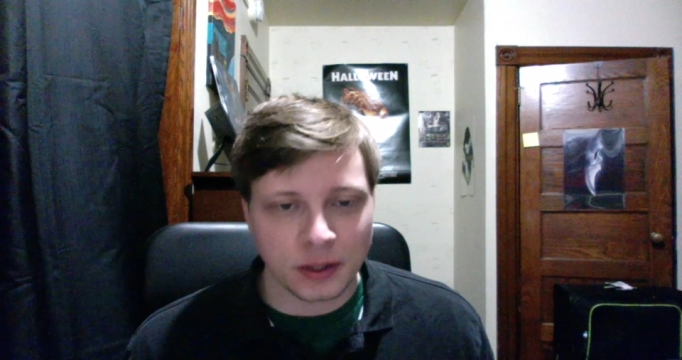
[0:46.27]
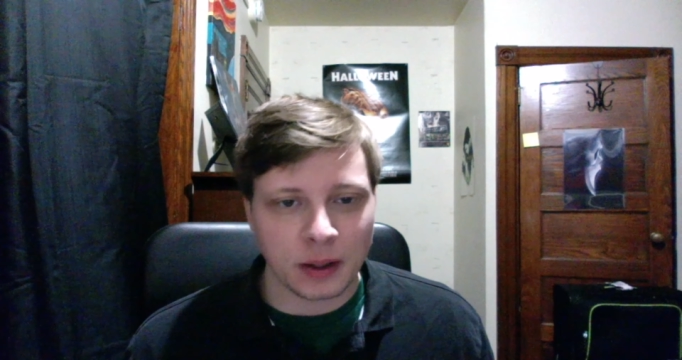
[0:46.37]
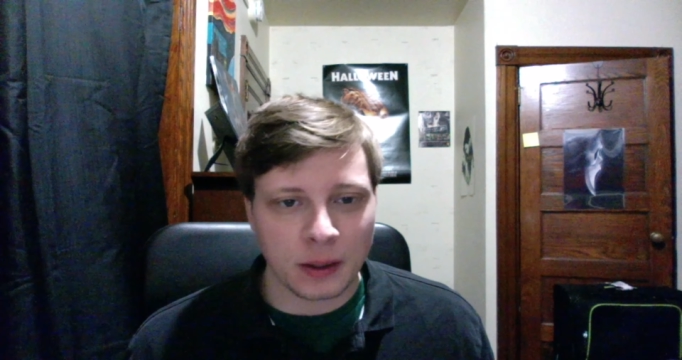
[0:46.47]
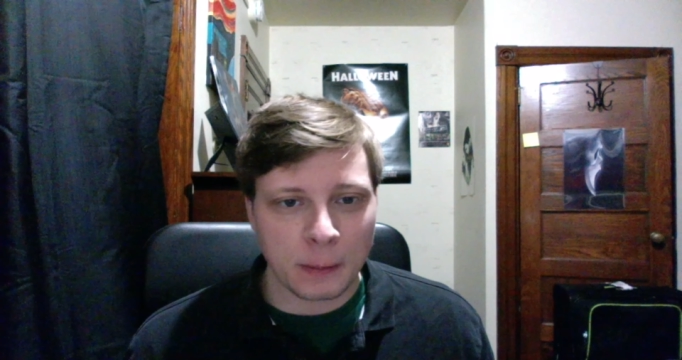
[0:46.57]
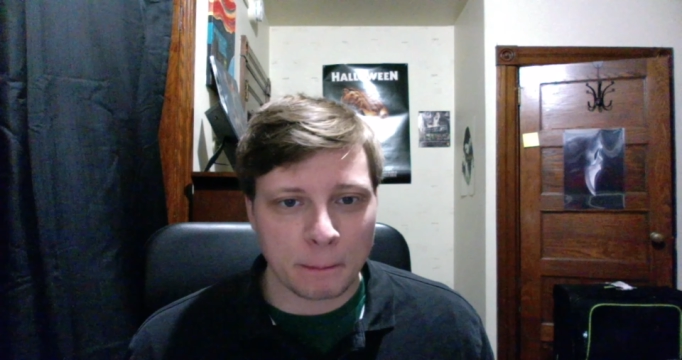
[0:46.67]

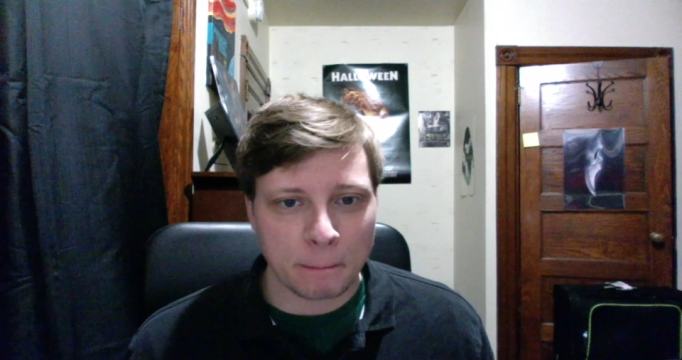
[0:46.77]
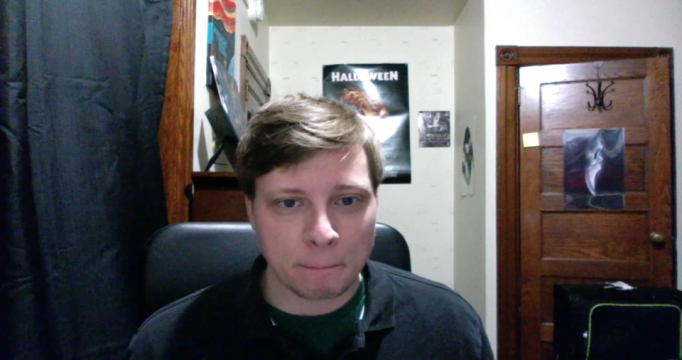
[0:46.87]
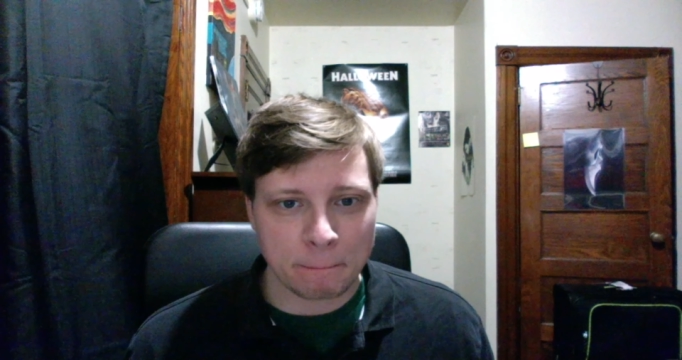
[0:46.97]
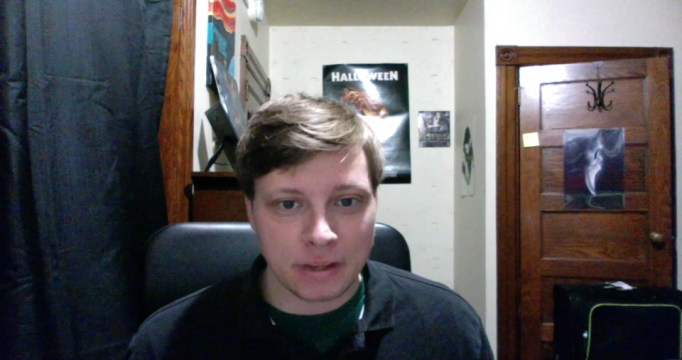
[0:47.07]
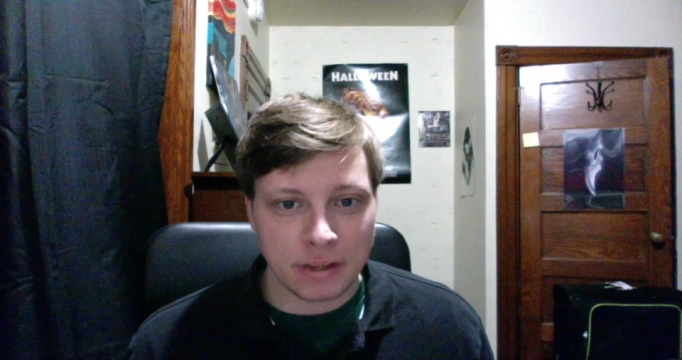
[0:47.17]
Um,
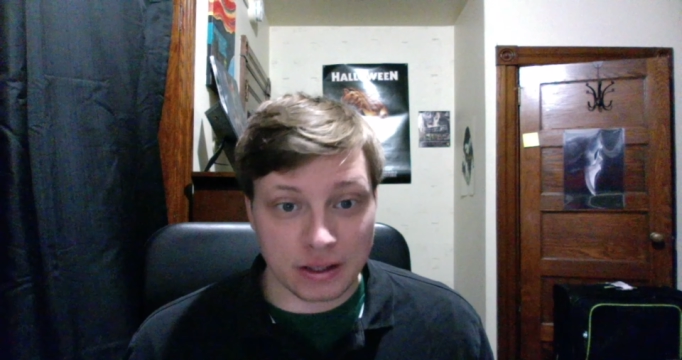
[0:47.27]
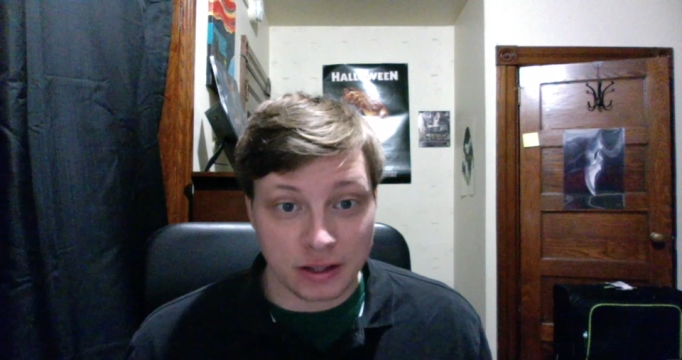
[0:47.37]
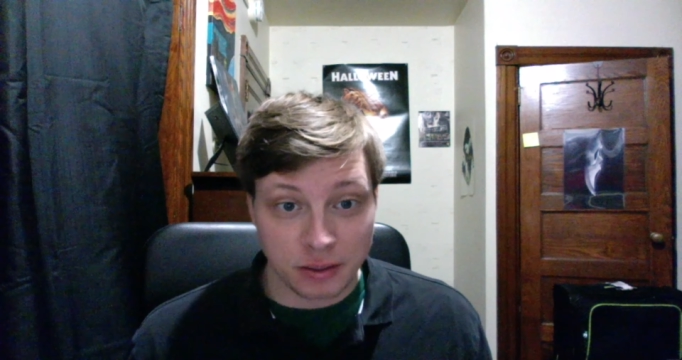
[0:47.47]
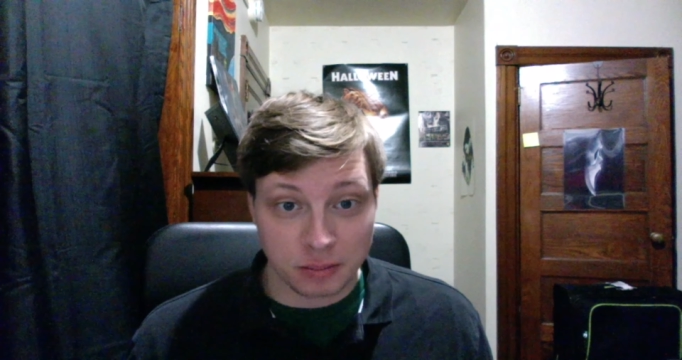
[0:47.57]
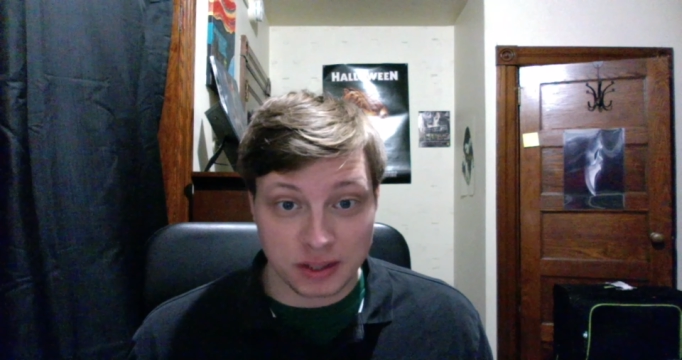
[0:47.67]
and
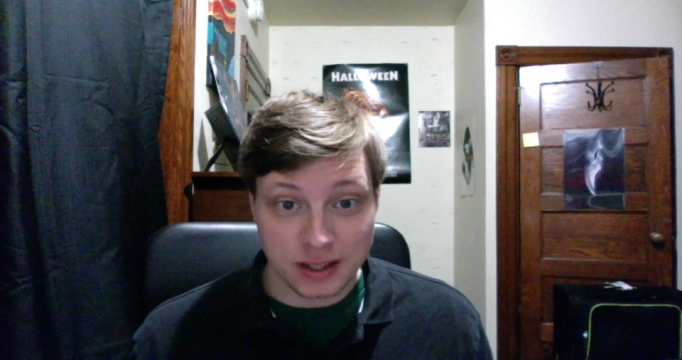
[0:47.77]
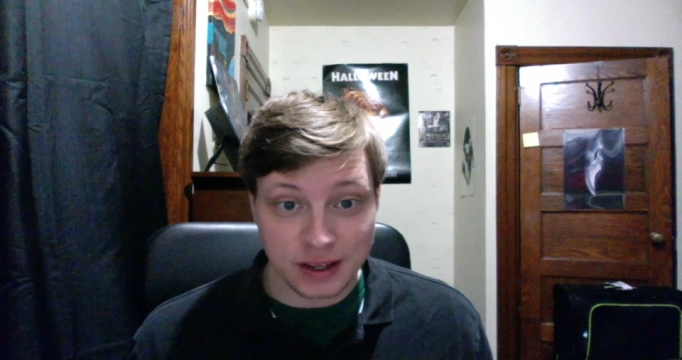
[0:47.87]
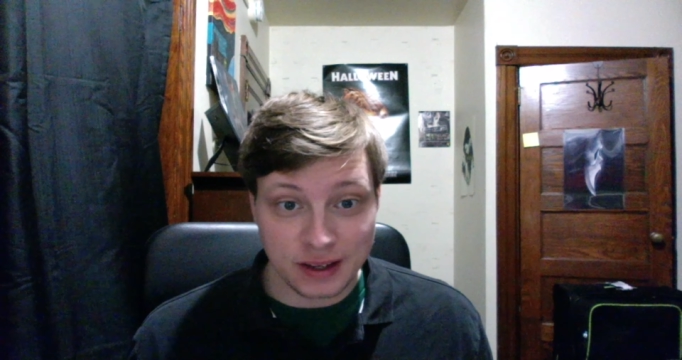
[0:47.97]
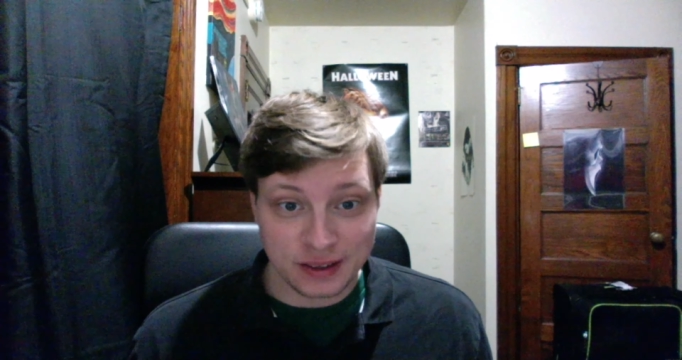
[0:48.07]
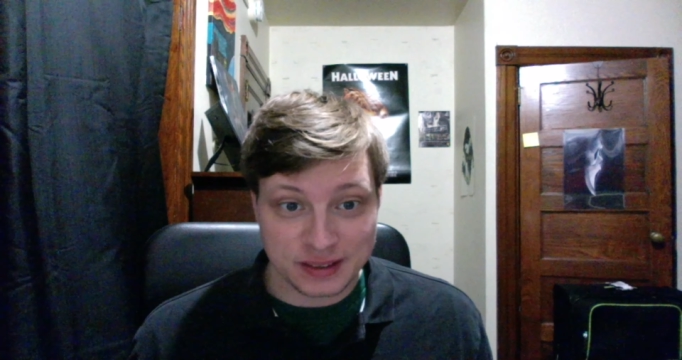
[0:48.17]
here in
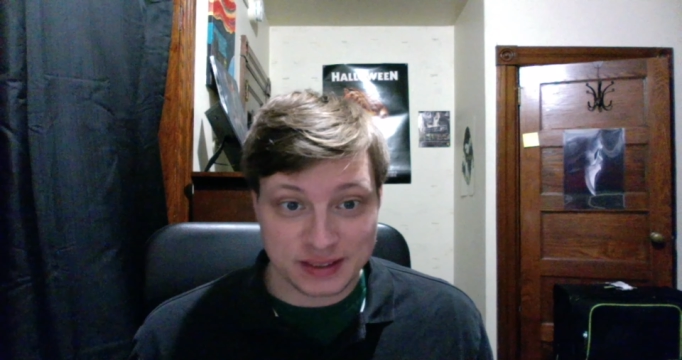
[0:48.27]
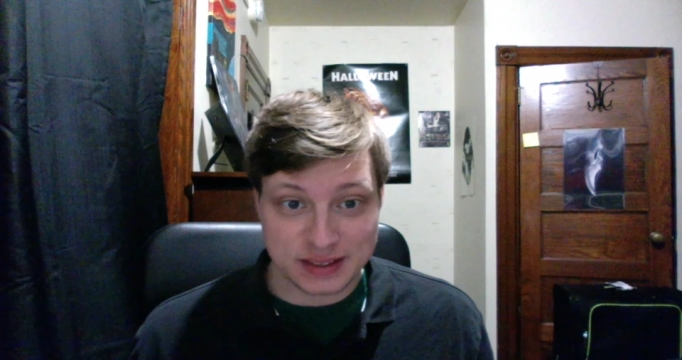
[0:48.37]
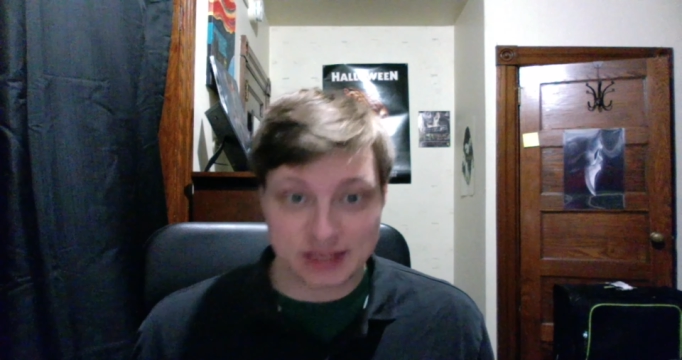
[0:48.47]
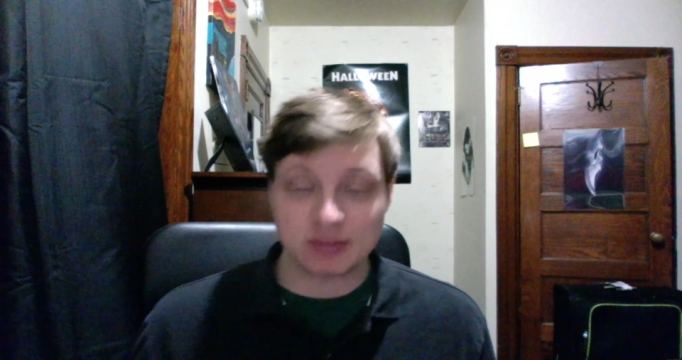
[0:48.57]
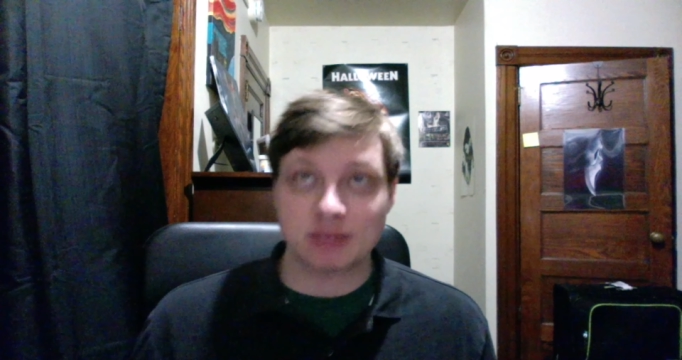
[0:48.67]
PA,
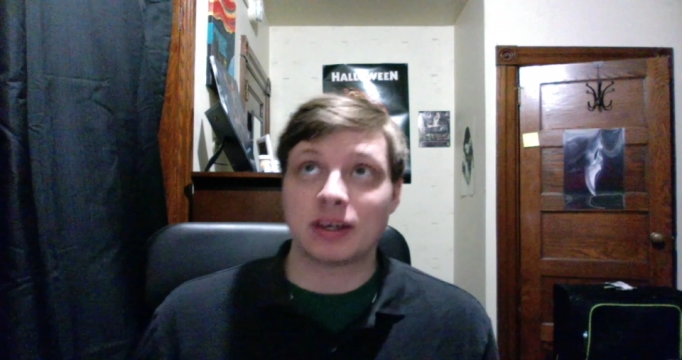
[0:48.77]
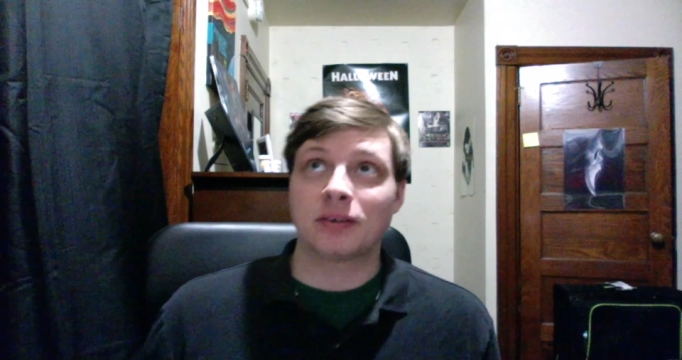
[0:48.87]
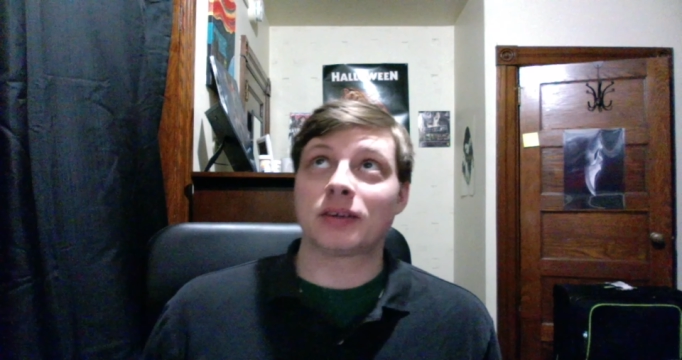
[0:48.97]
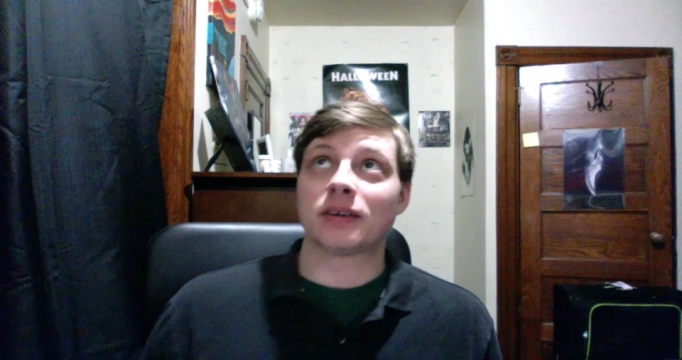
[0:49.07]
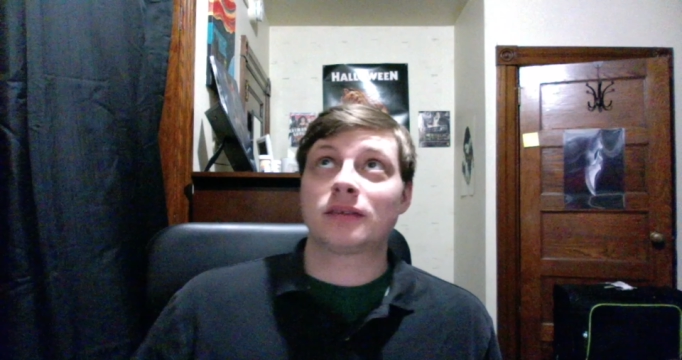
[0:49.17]
since I've lived
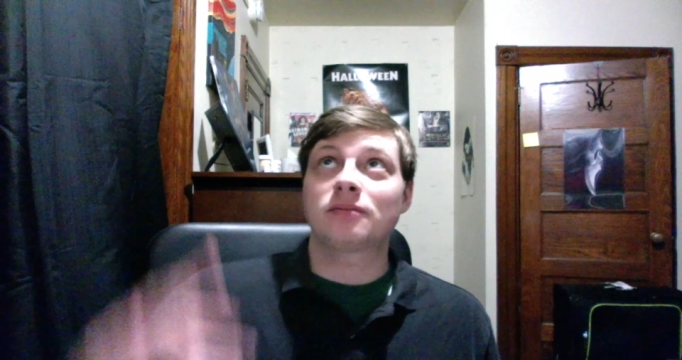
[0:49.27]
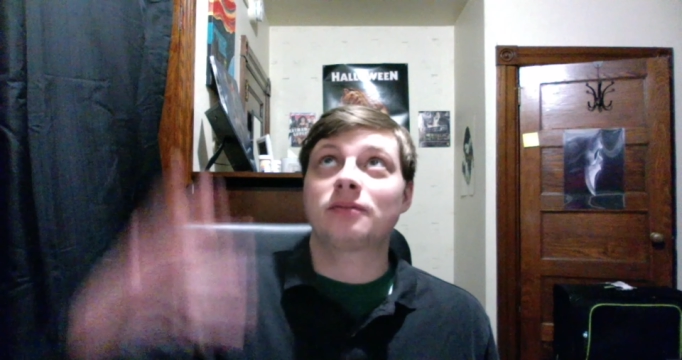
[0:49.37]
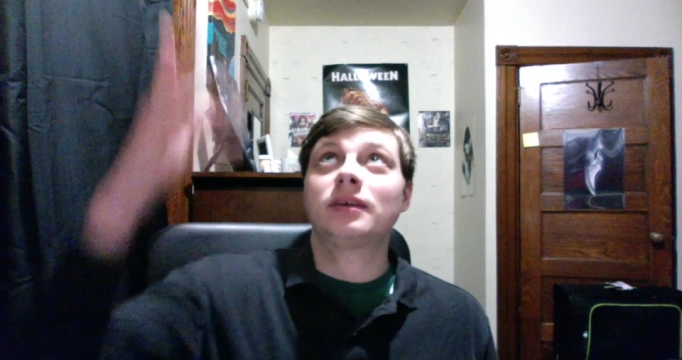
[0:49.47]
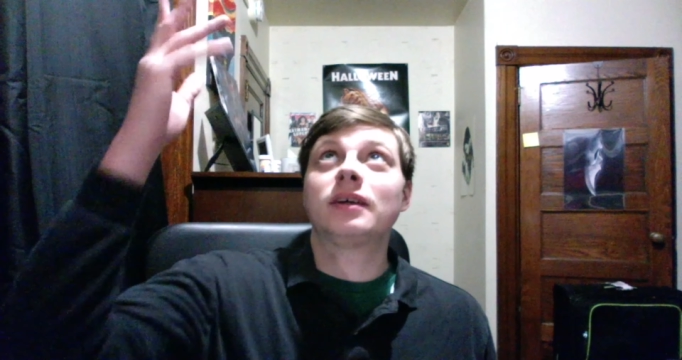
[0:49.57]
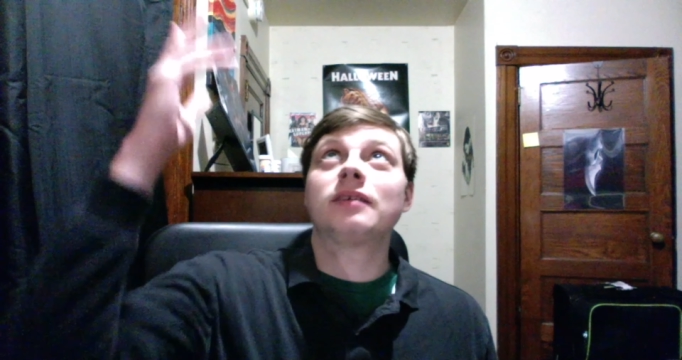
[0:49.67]
out here, I've
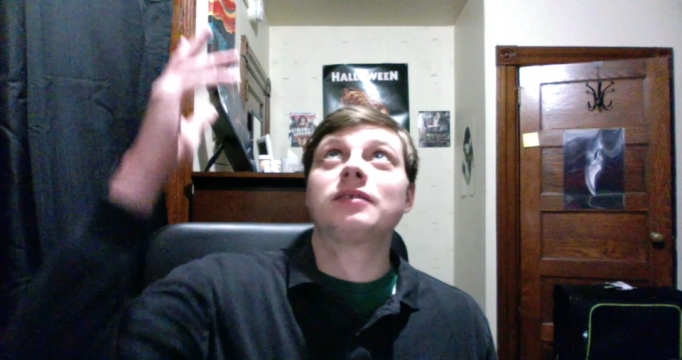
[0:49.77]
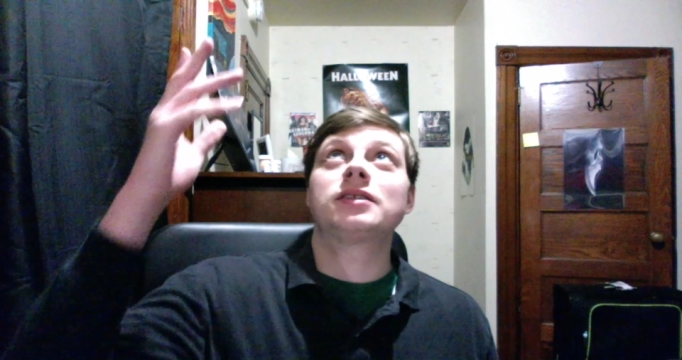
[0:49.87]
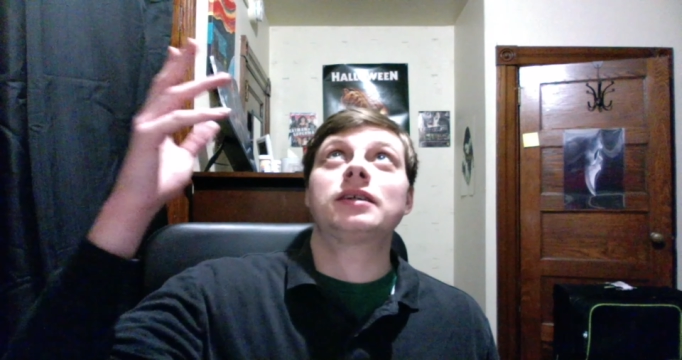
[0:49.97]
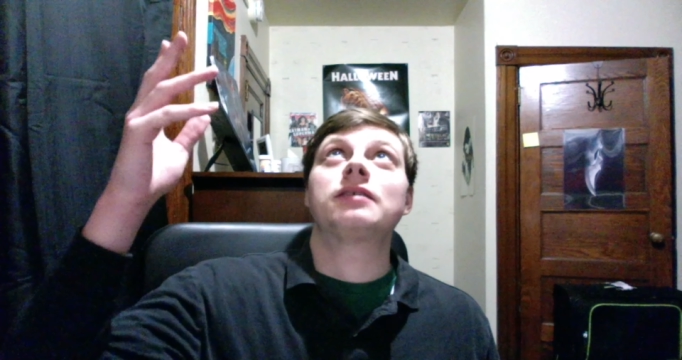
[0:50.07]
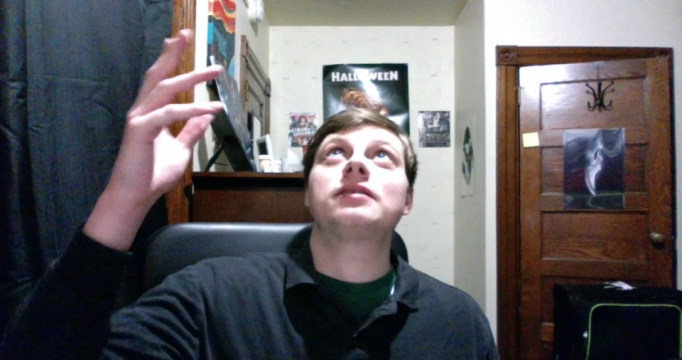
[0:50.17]
seen